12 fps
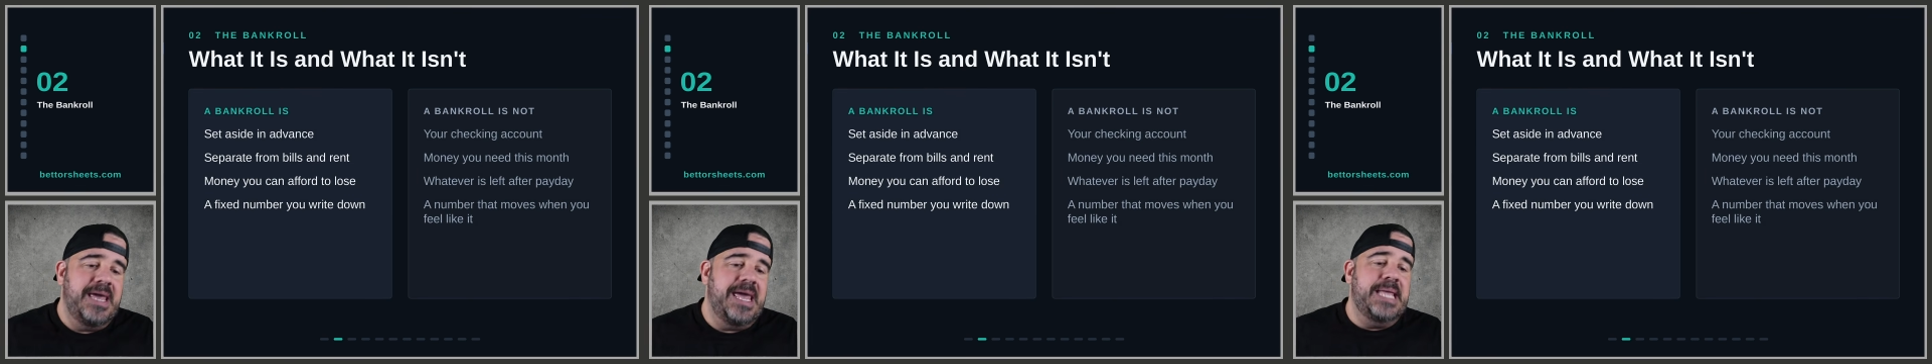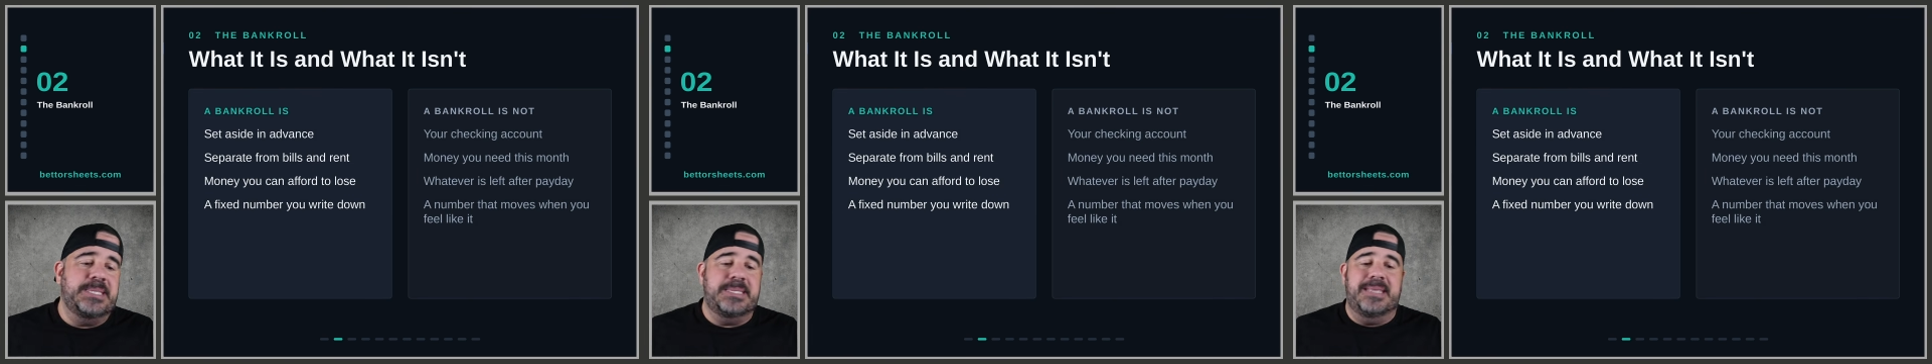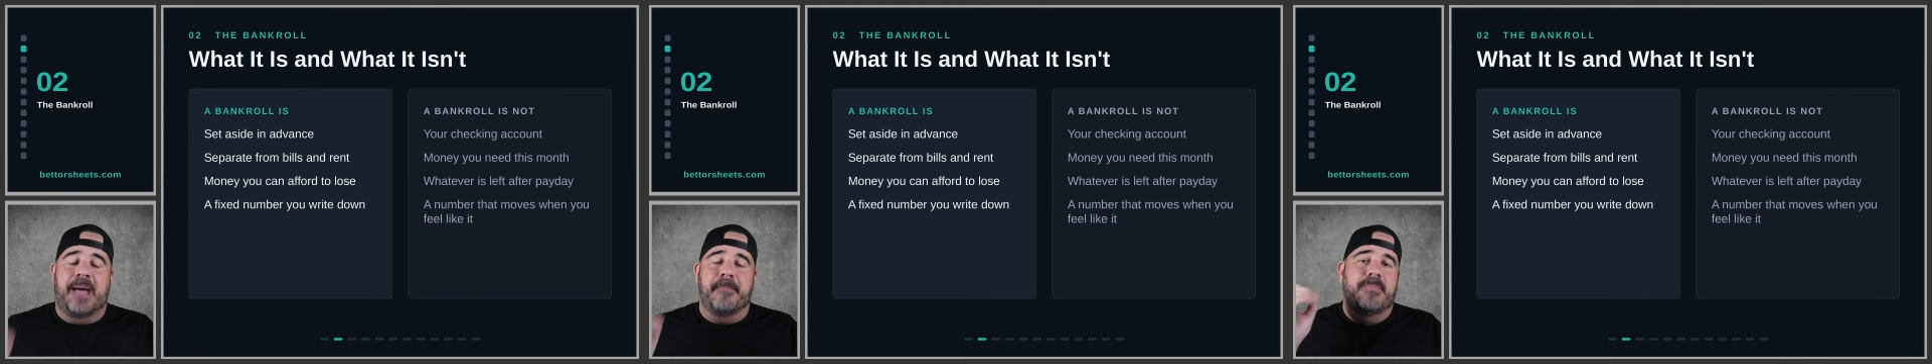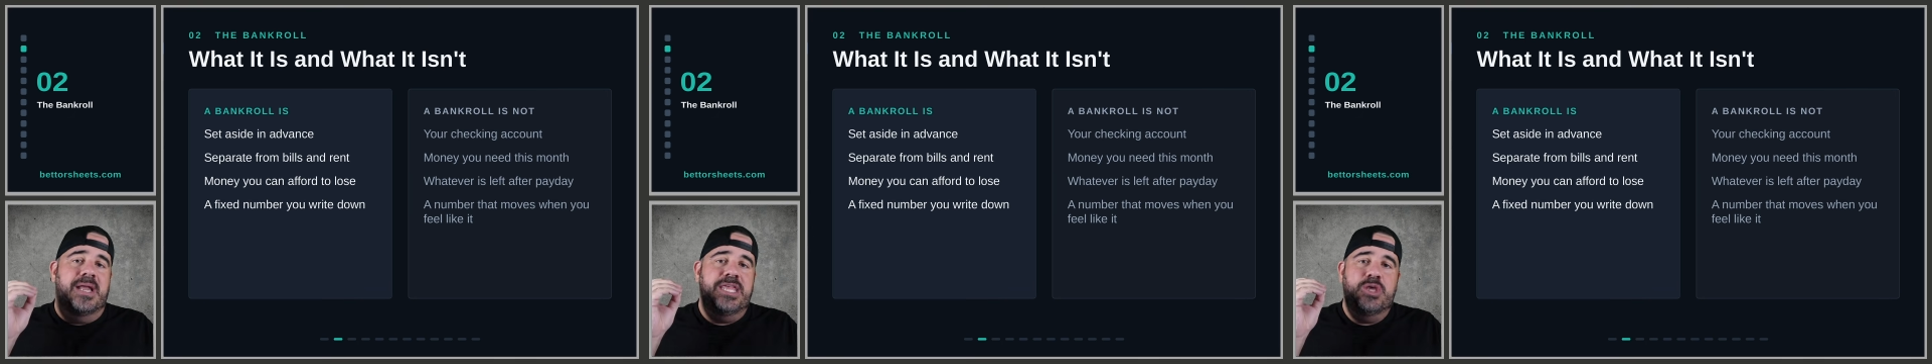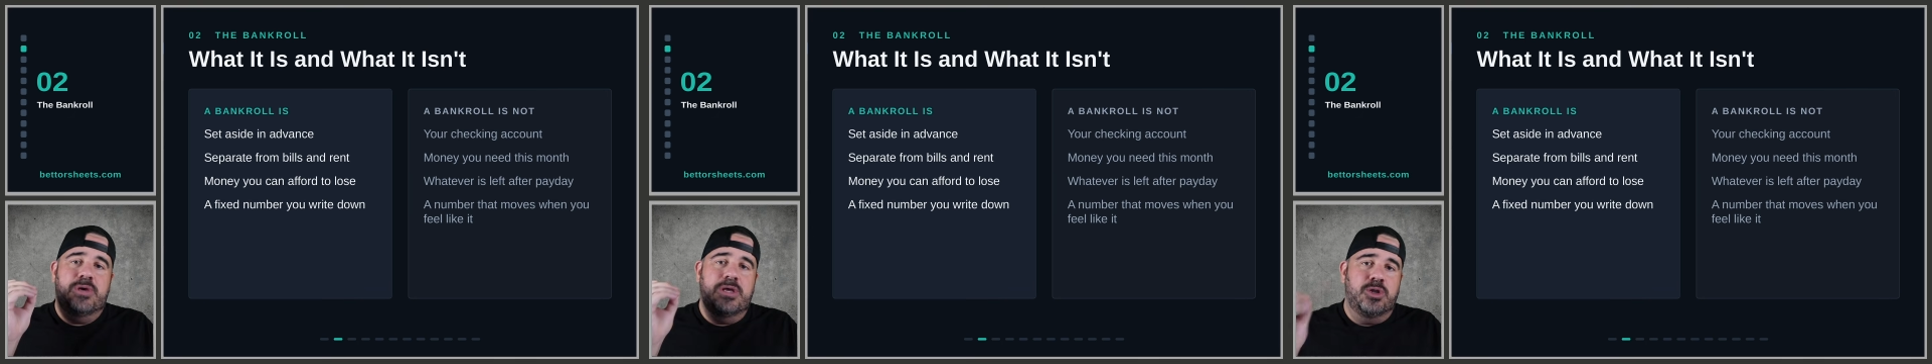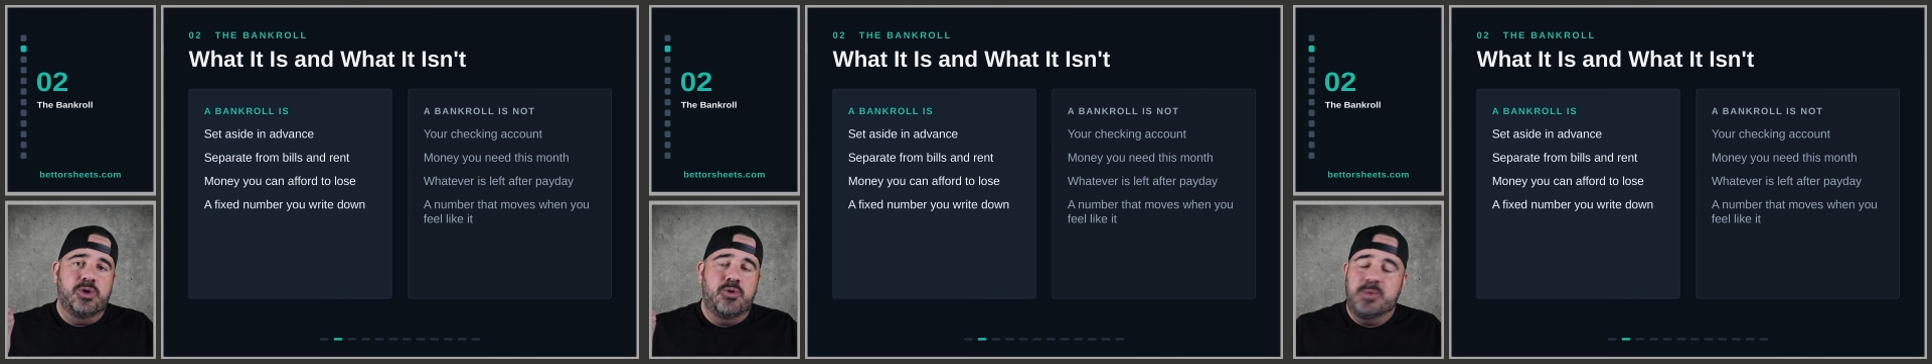It's not money you can
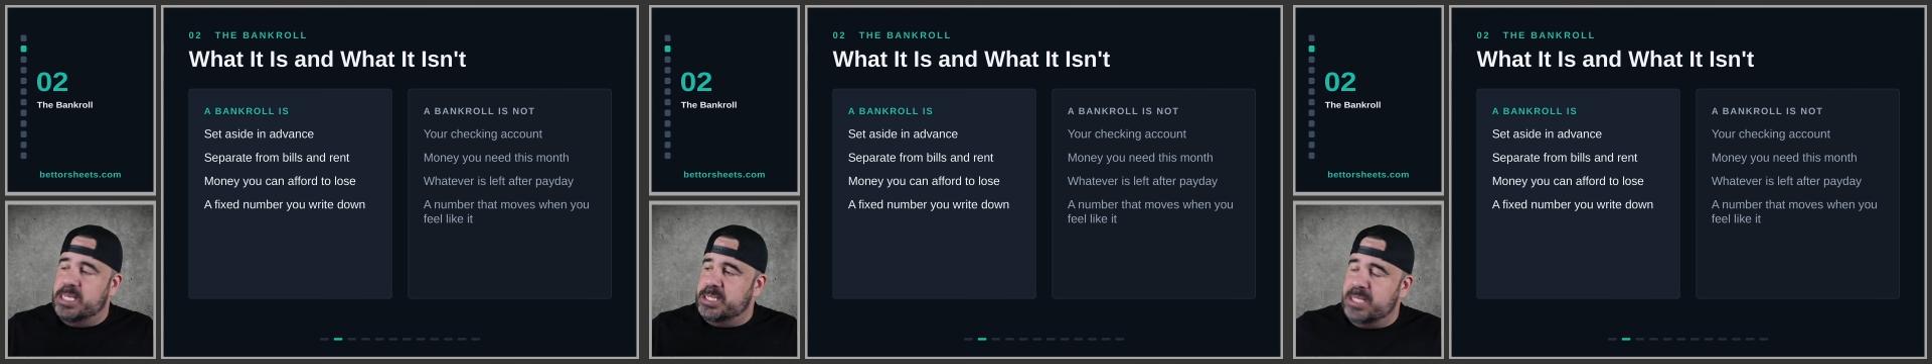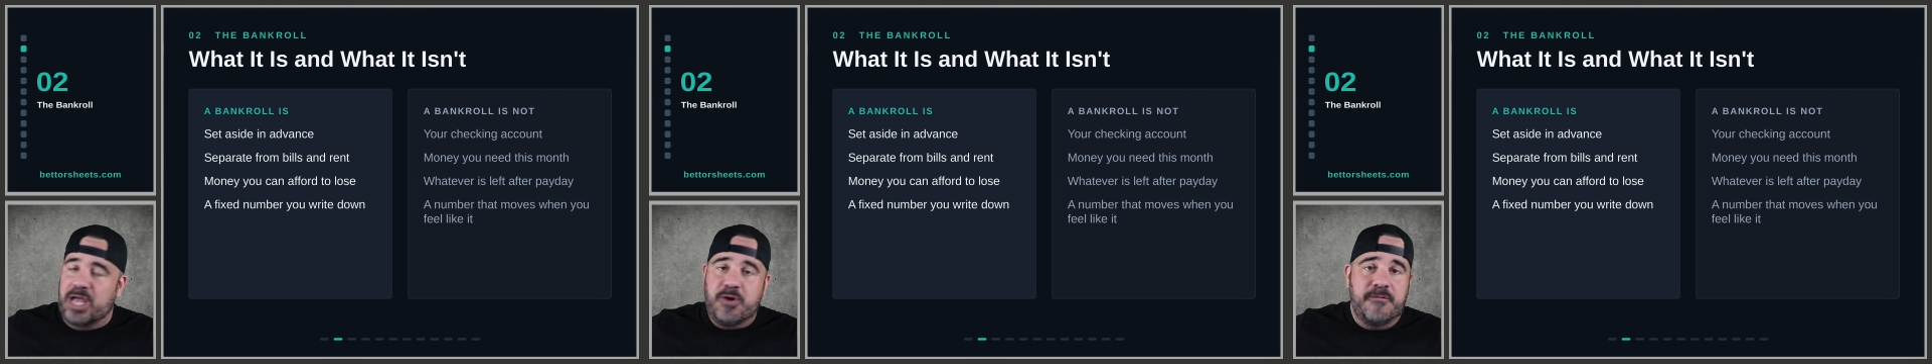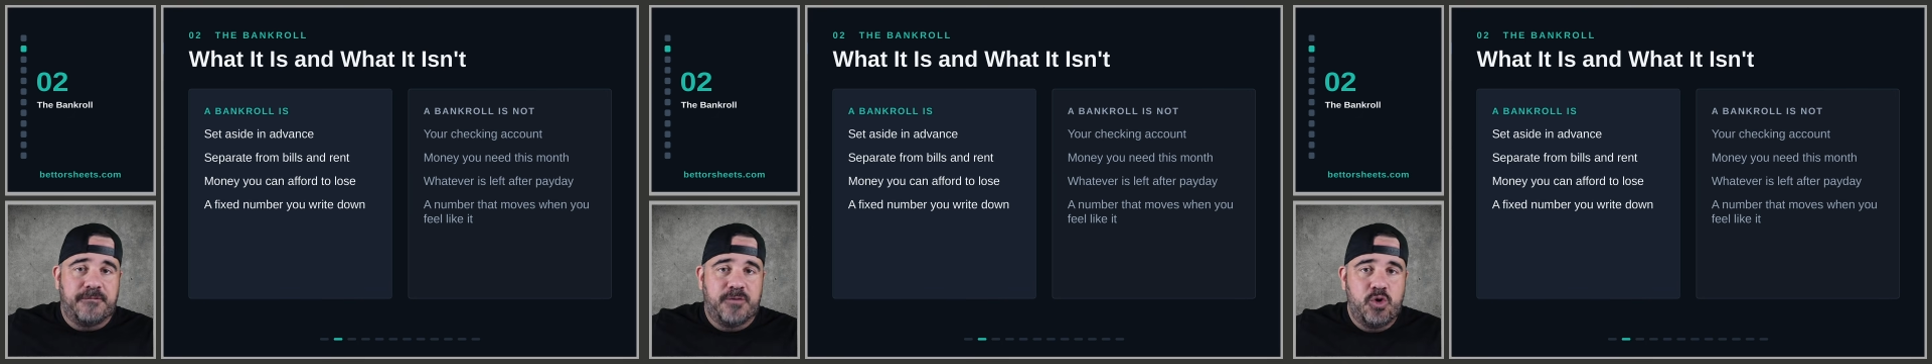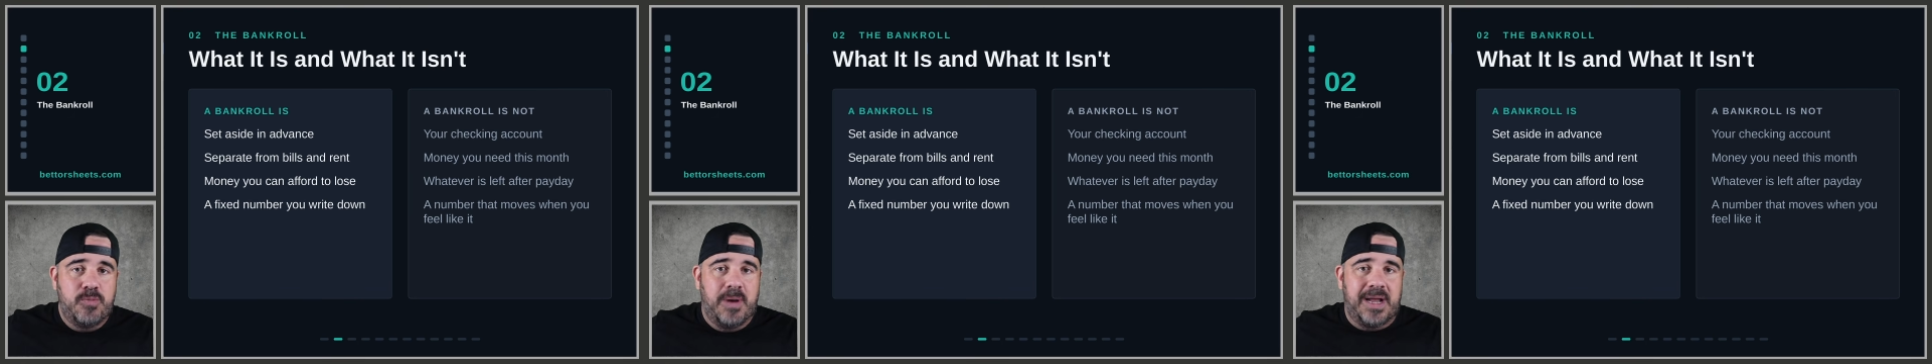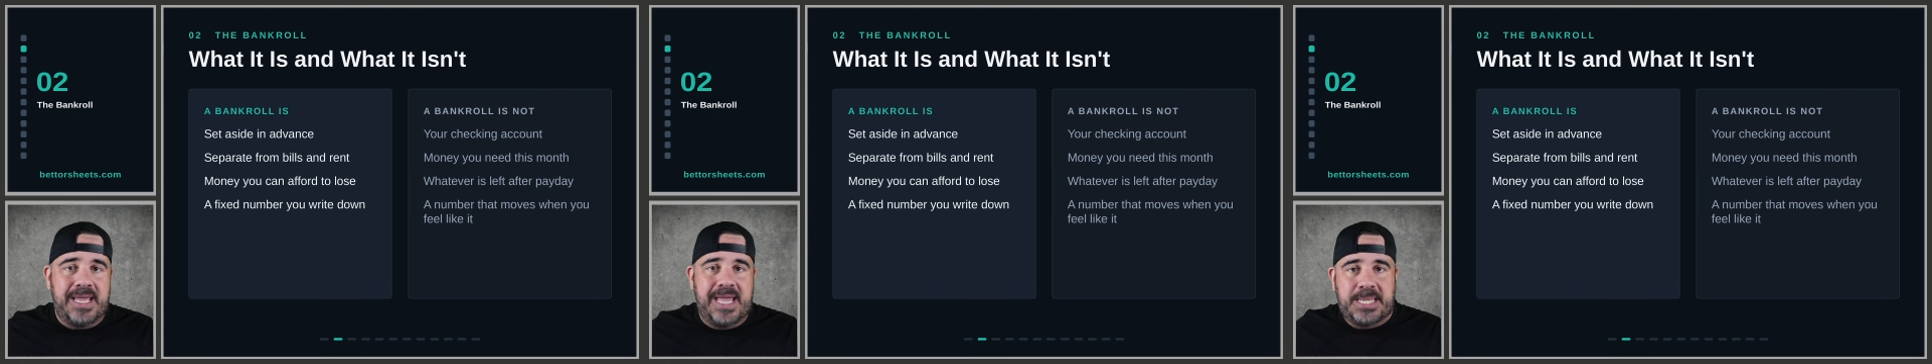lose. It's not your food money.